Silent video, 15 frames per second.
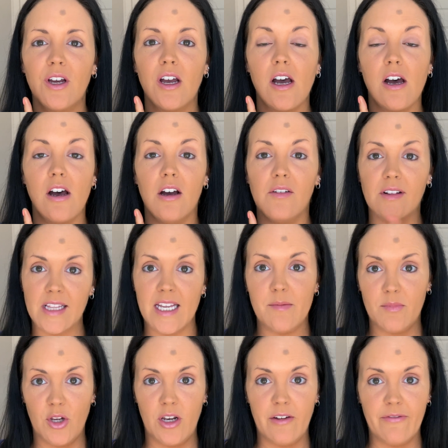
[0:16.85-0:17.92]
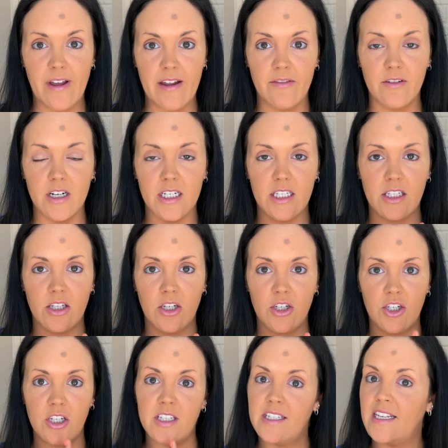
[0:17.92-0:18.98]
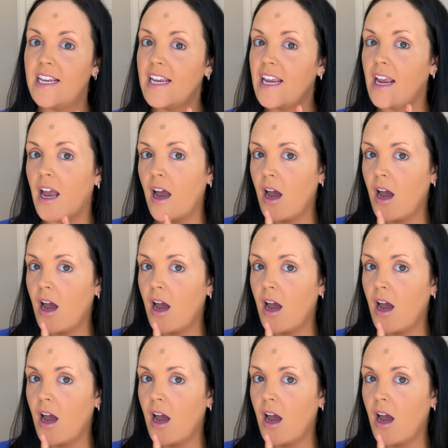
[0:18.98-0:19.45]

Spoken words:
of clean beauty favorites to see